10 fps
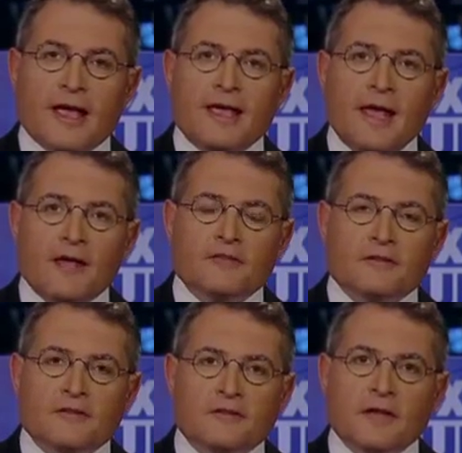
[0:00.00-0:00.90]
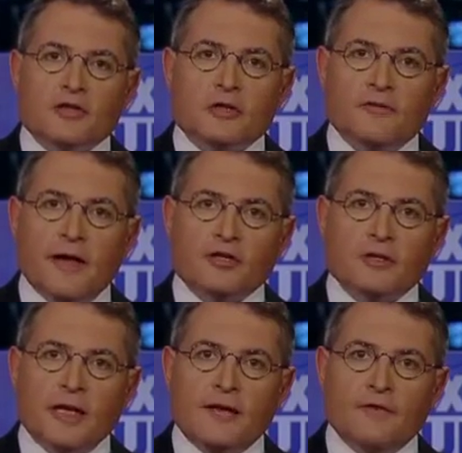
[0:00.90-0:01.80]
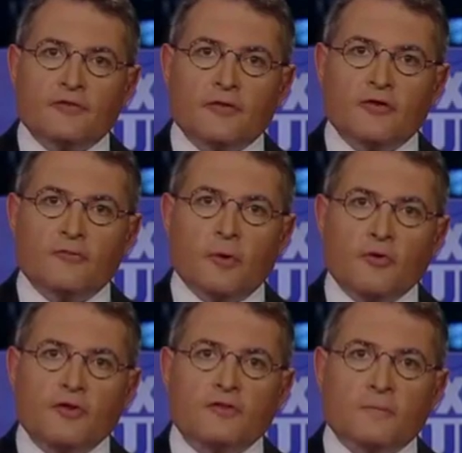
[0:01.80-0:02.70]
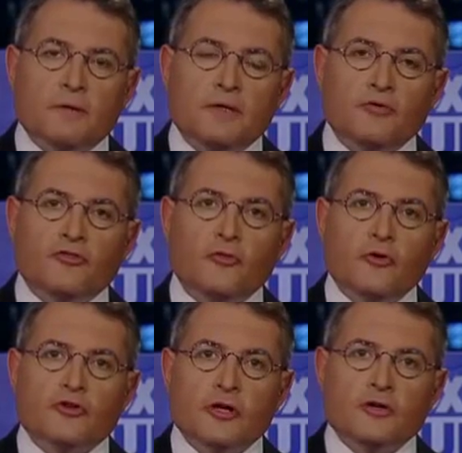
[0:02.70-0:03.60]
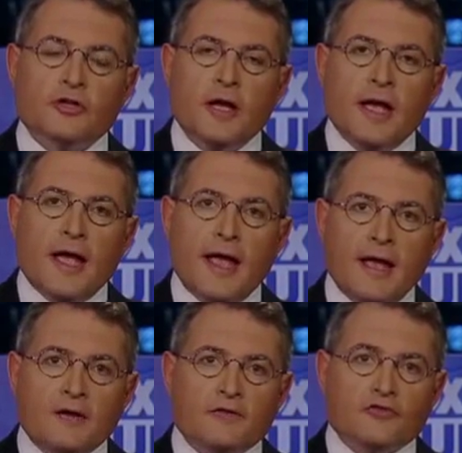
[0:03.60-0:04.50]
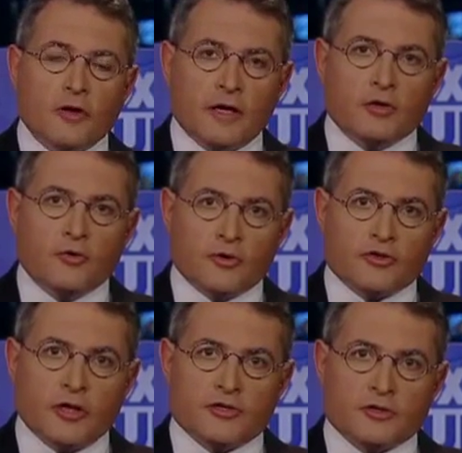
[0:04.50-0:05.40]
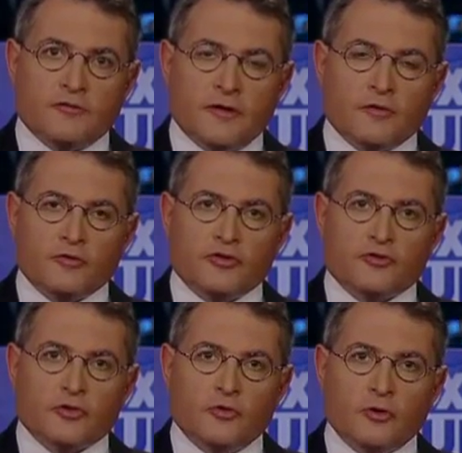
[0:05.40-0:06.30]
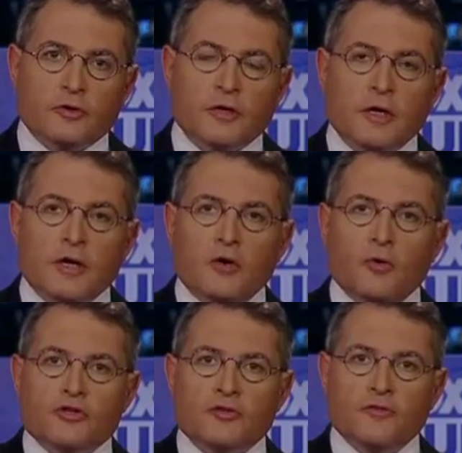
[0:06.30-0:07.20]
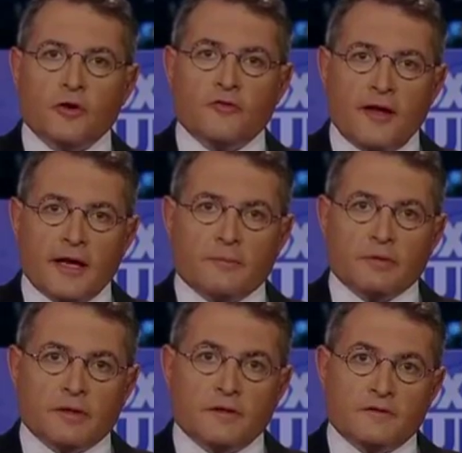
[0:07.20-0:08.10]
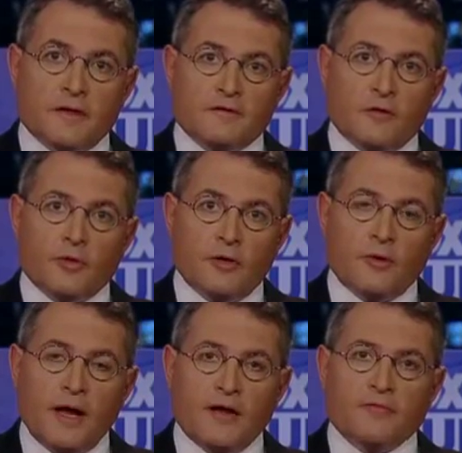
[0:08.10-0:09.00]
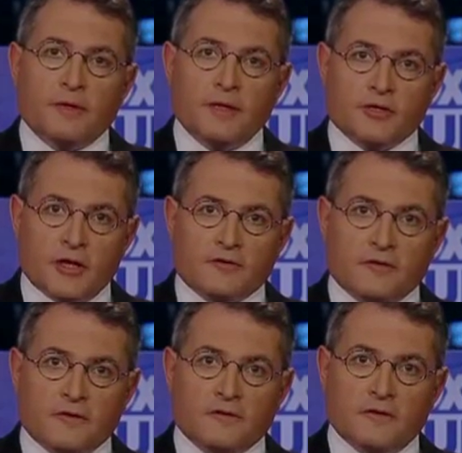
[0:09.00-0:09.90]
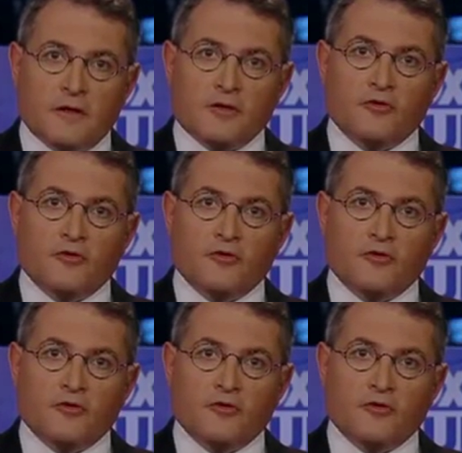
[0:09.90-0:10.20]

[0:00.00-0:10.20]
He has the distinction of actually having served both as an appeals court judge and as a trial court judge in the federal district court, which is very valuable in the sense that we don't have many justices on